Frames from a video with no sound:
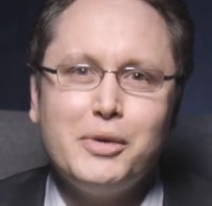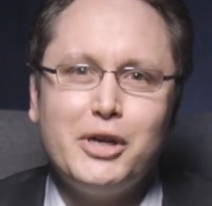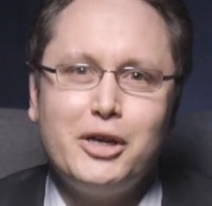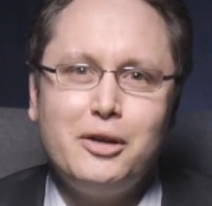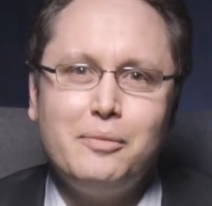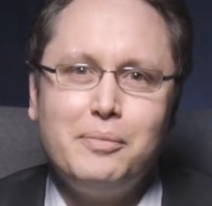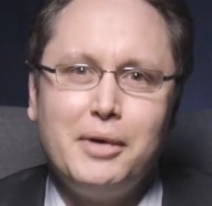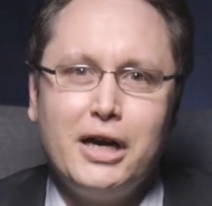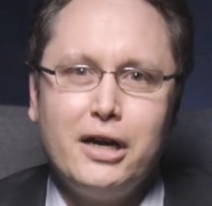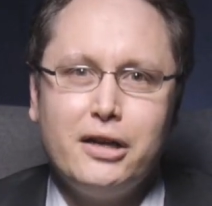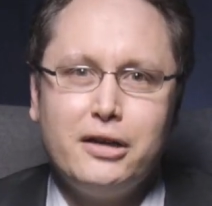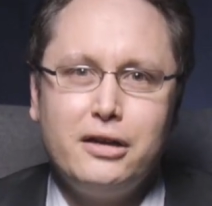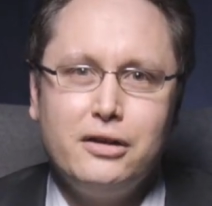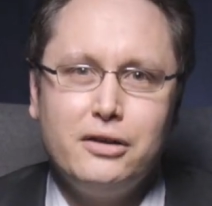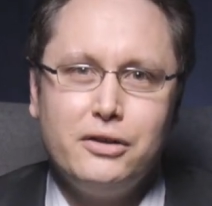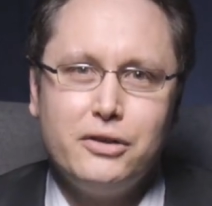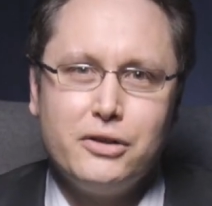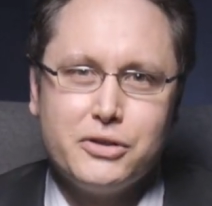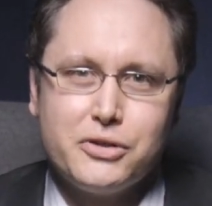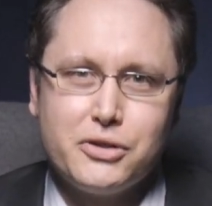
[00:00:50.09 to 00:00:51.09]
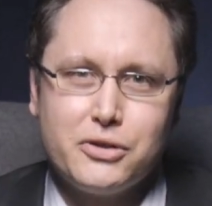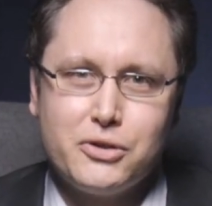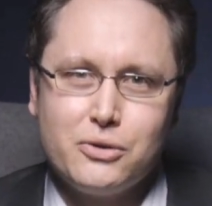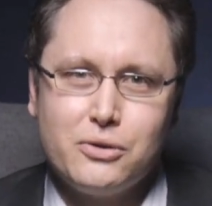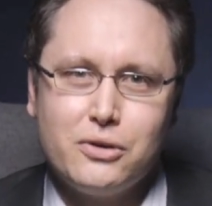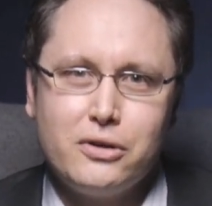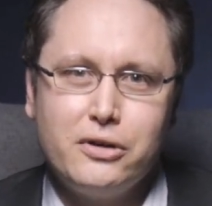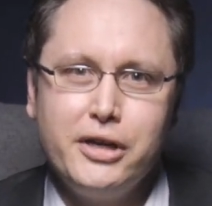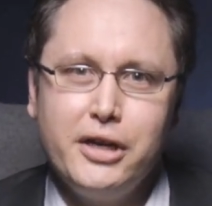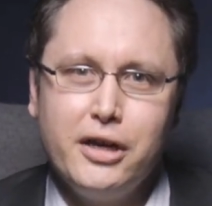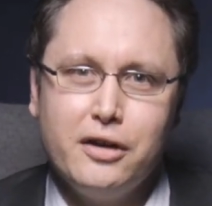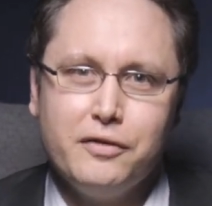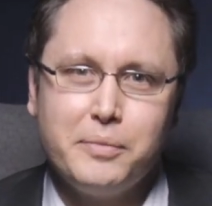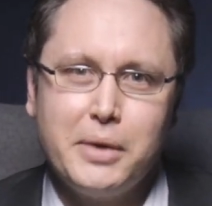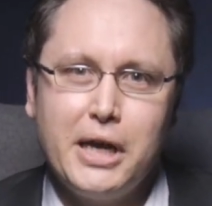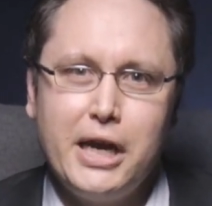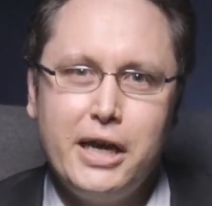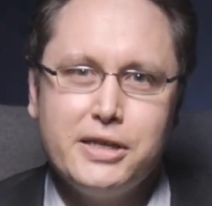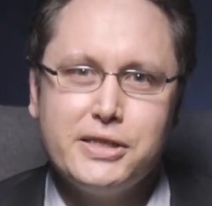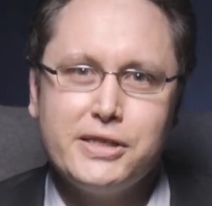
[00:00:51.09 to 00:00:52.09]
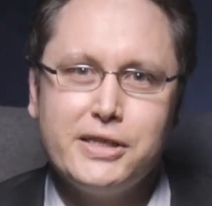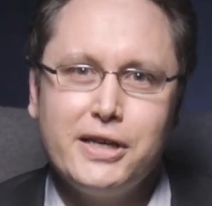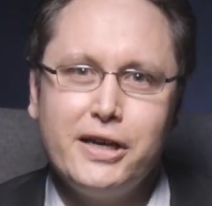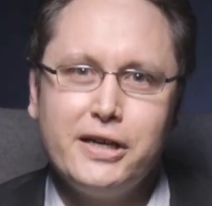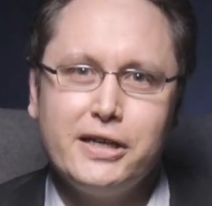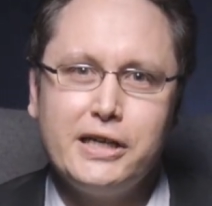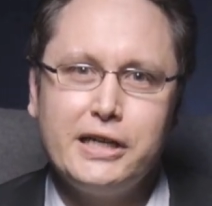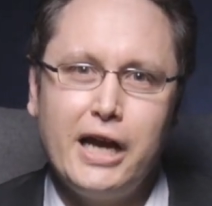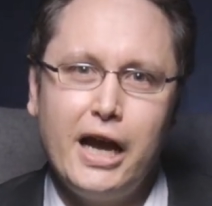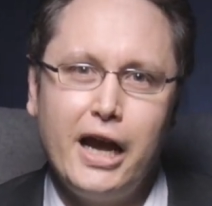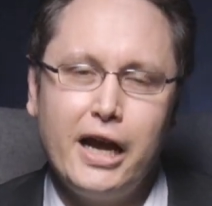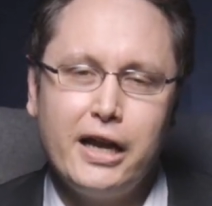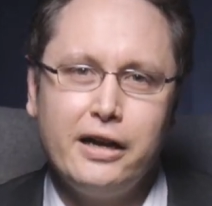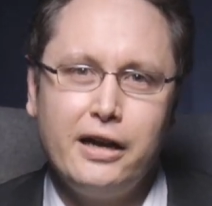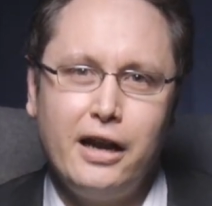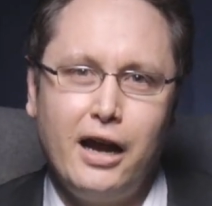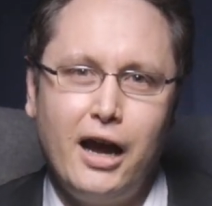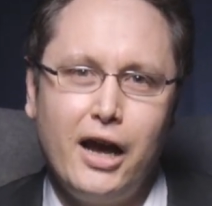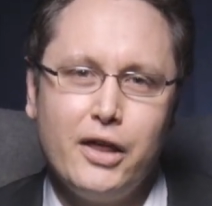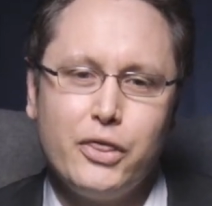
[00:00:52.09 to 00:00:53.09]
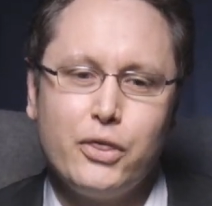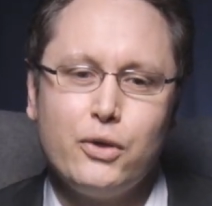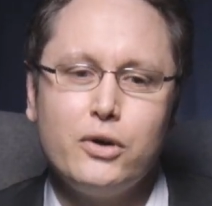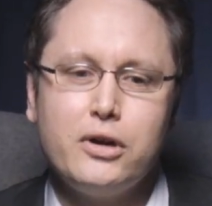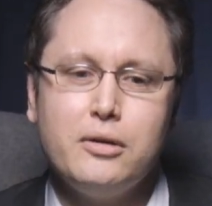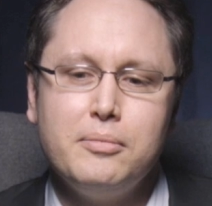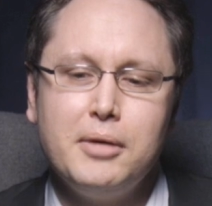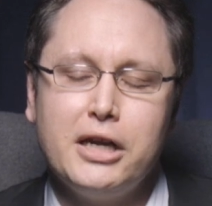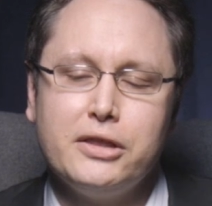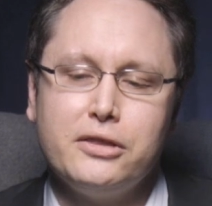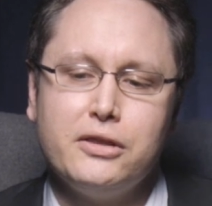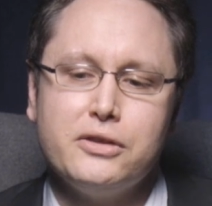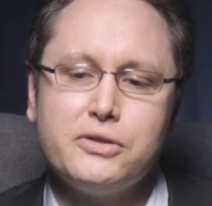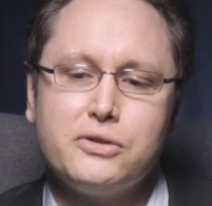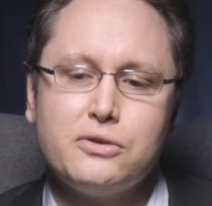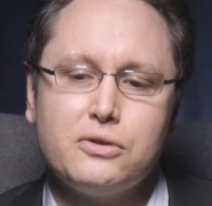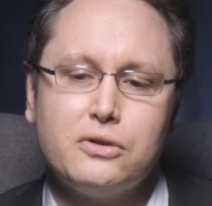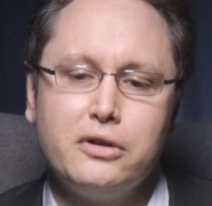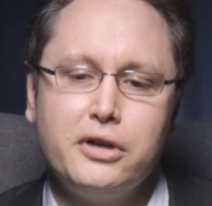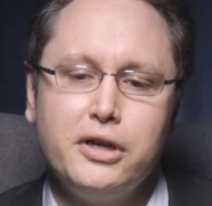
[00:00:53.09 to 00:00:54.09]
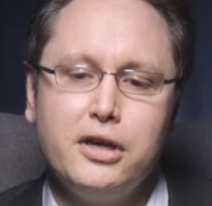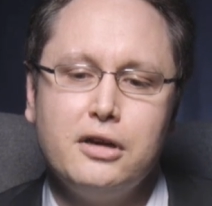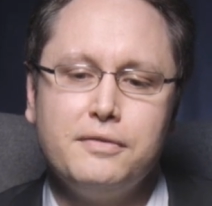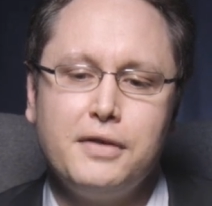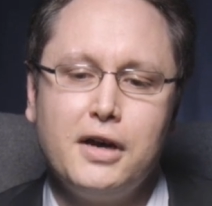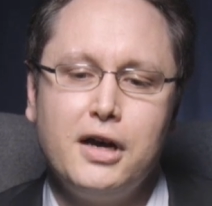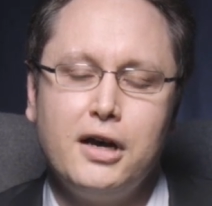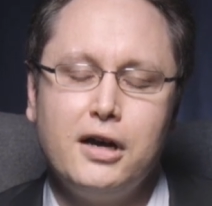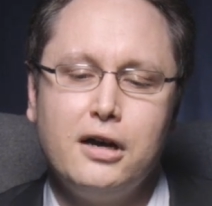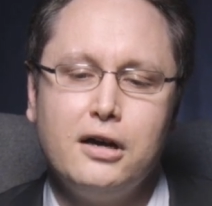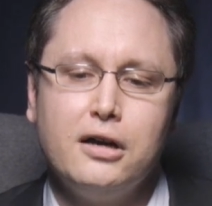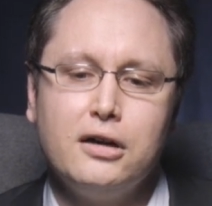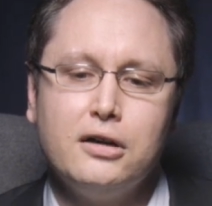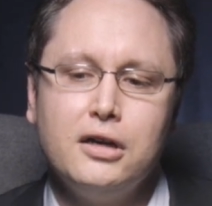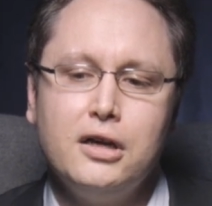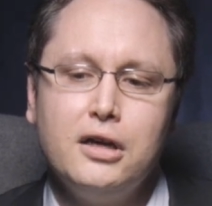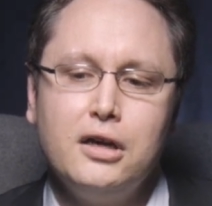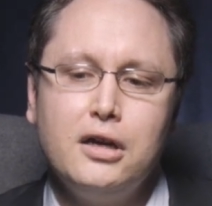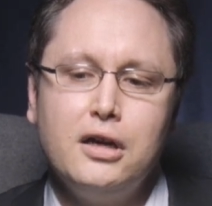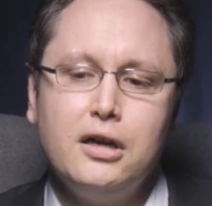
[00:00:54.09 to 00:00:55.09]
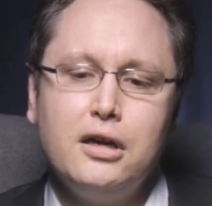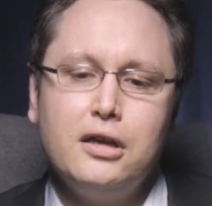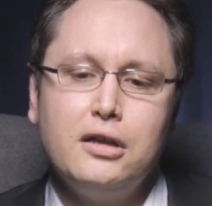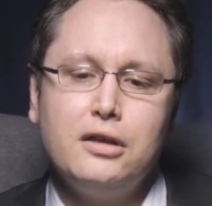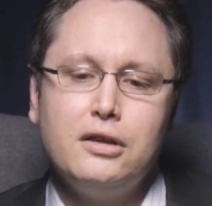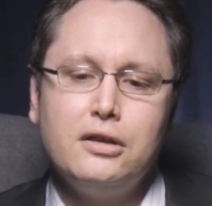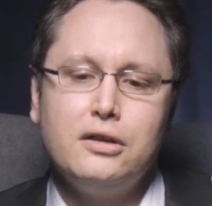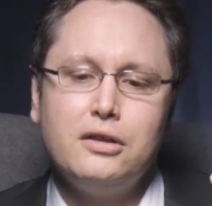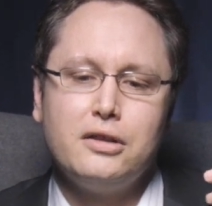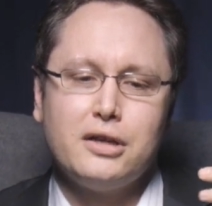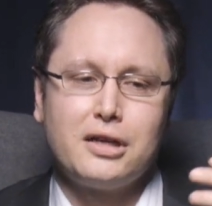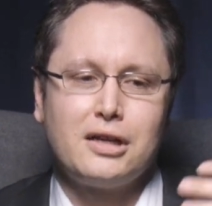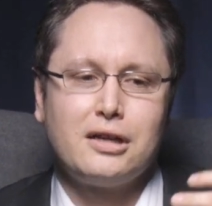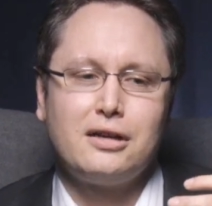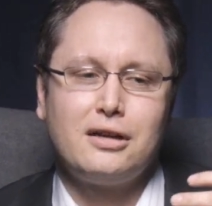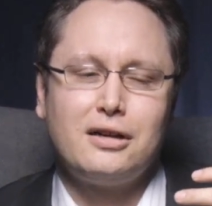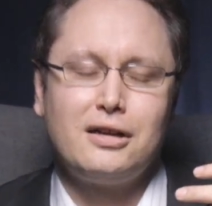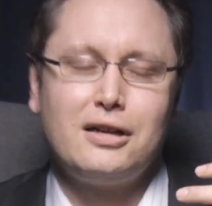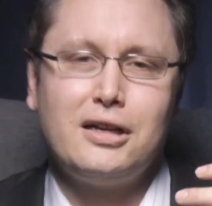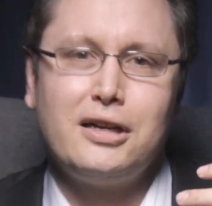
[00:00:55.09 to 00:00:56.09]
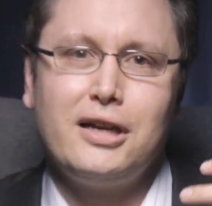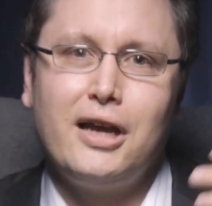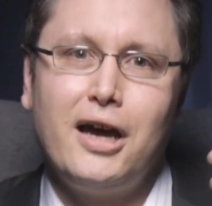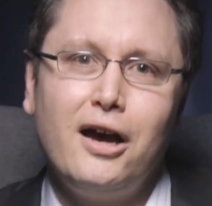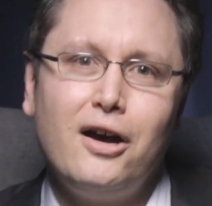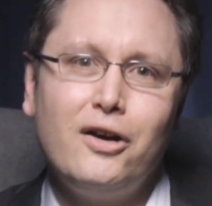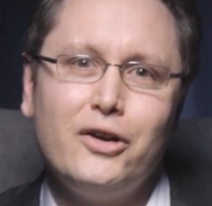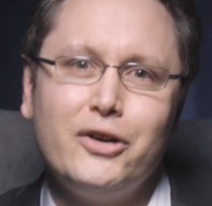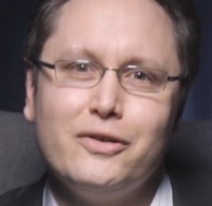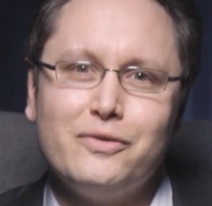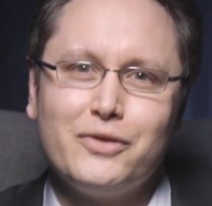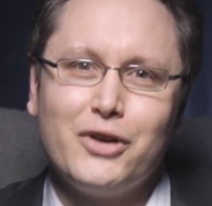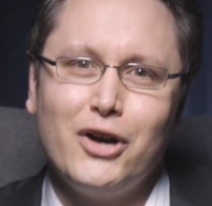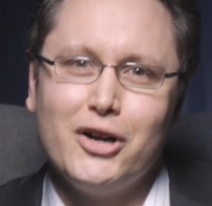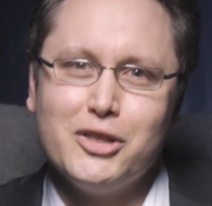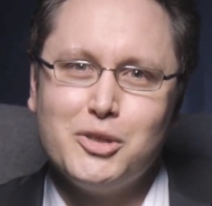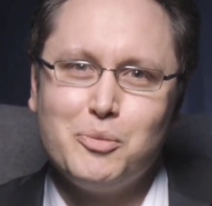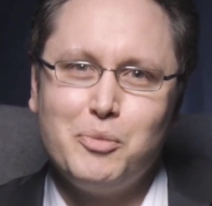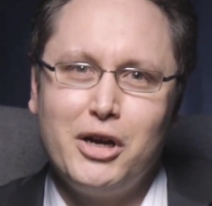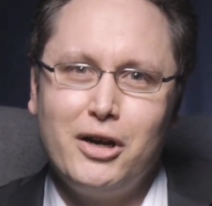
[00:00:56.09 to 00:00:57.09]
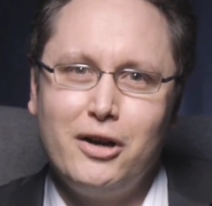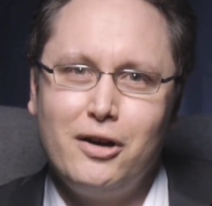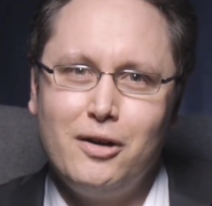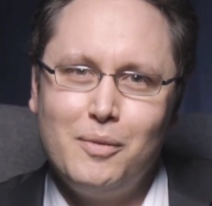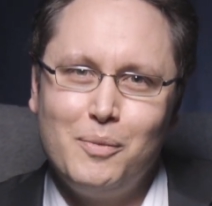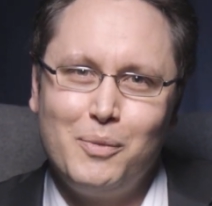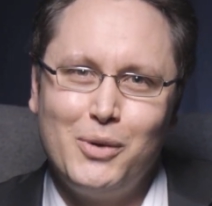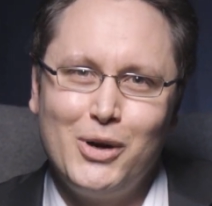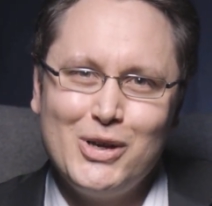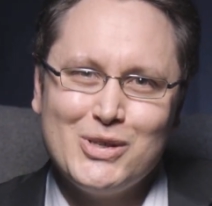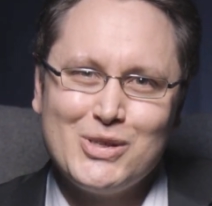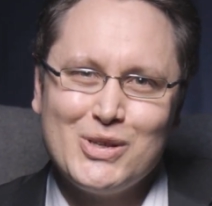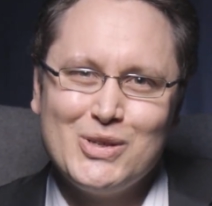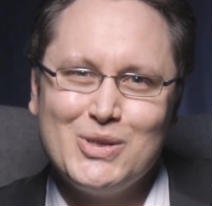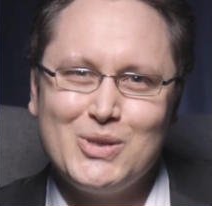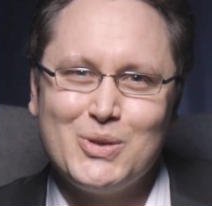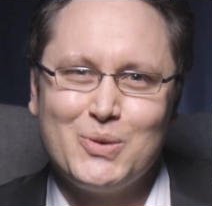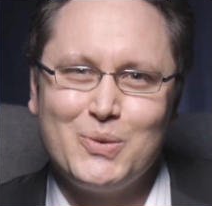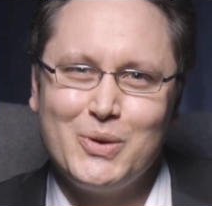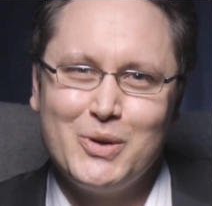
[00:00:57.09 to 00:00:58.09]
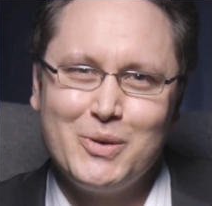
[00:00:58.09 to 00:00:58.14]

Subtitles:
bit about the story of Pesach, and I thought about the story of how the cloud of God's presence